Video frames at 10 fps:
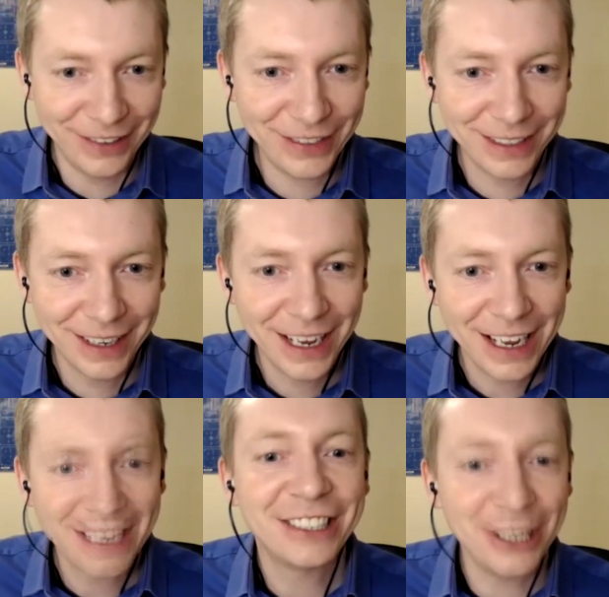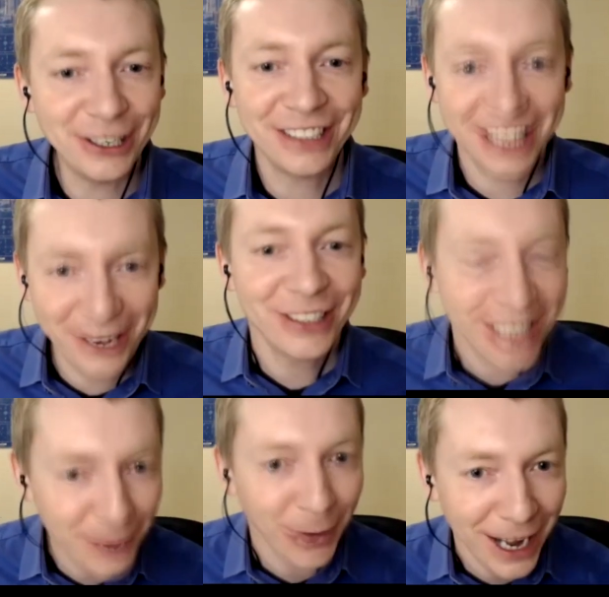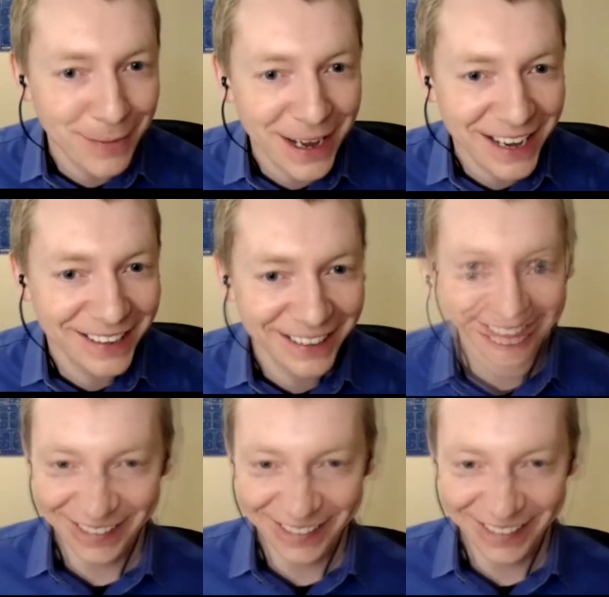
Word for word: what you mean. do you, you do you see what I mean?